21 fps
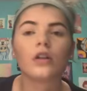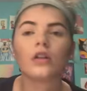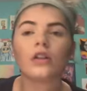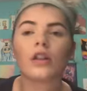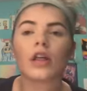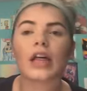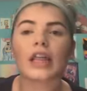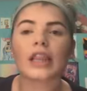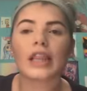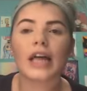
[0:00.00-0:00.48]

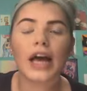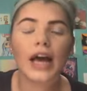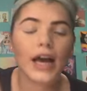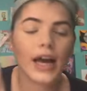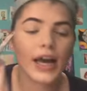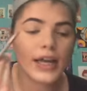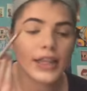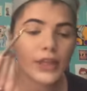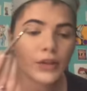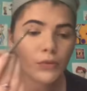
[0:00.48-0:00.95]
like that.
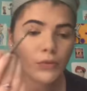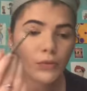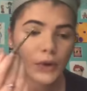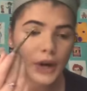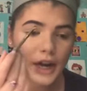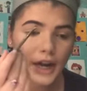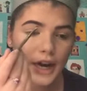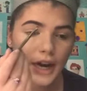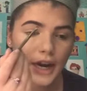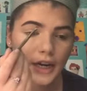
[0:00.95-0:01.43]
And then what
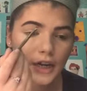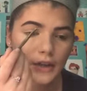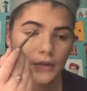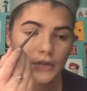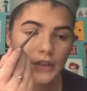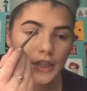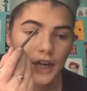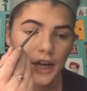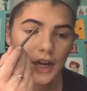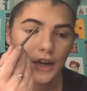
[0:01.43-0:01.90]
I kind of do
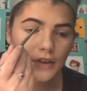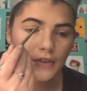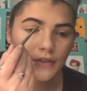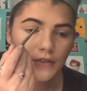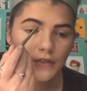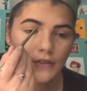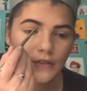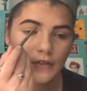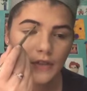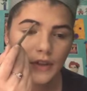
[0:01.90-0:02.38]
is I kind of
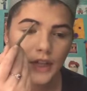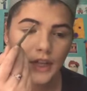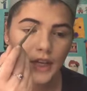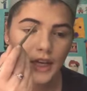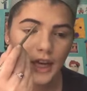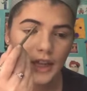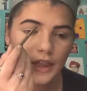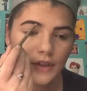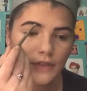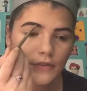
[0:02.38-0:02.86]
flick
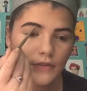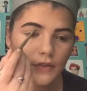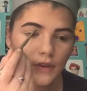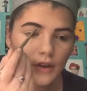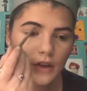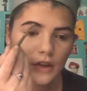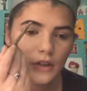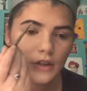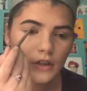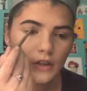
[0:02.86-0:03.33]
at the
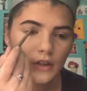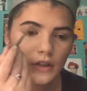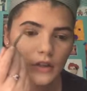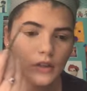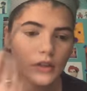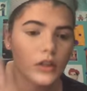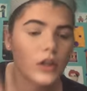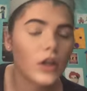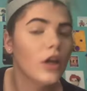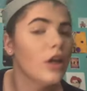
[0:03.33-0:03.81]
front,
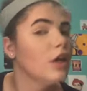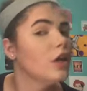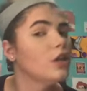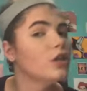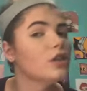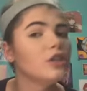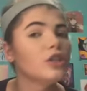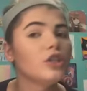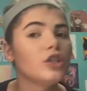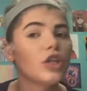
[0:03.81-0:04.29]

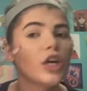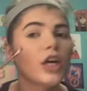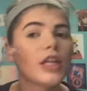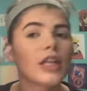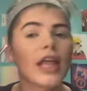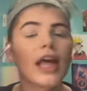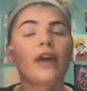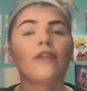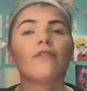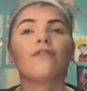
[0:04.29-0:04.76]
just
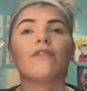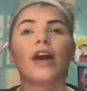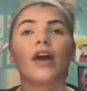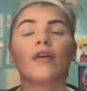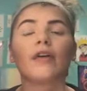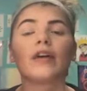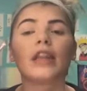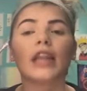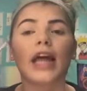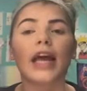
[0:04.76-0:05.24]
like
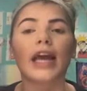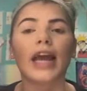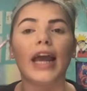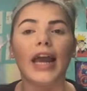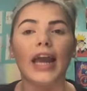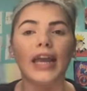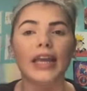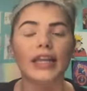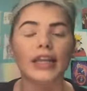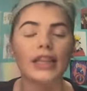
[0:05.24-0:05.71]
very
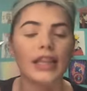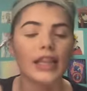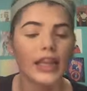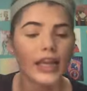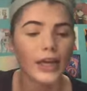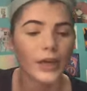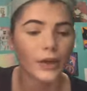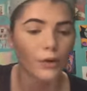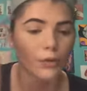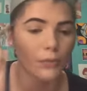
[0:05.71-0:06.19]
light-handedly,
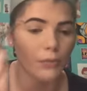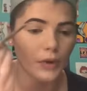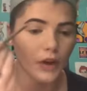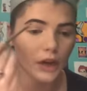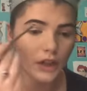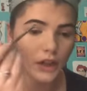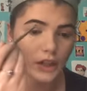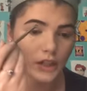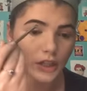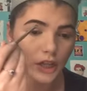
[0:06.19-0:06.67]
like to
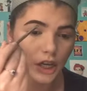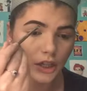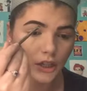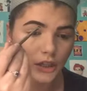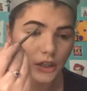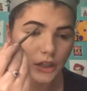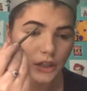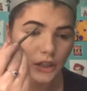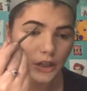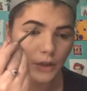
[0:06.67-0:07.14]
barely
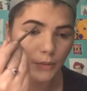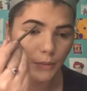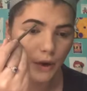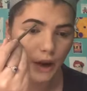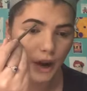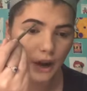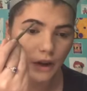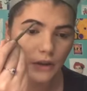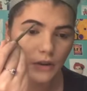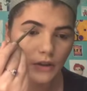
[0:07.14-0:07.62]
touching the
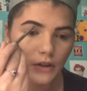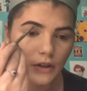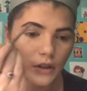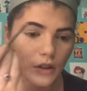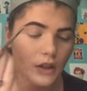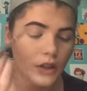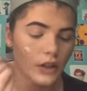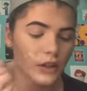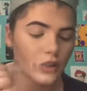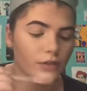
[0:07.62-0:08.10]
brow,
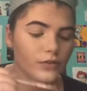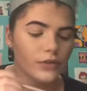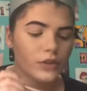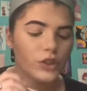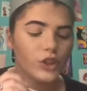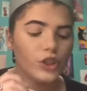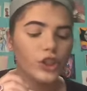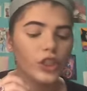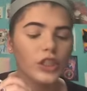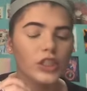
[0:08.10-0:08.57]

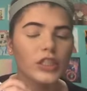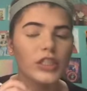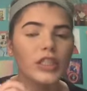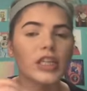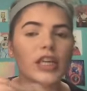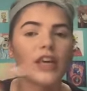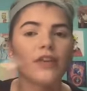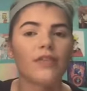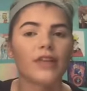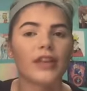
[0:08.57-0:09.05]
just to
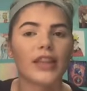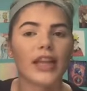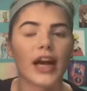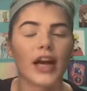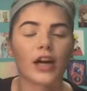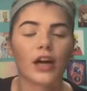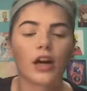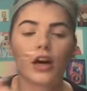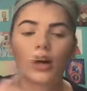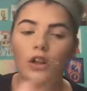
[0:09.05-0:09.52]
give it
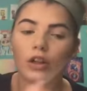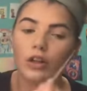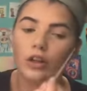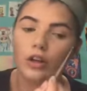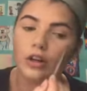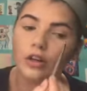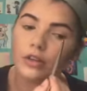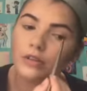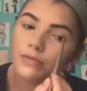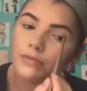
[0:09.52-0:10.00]
that color.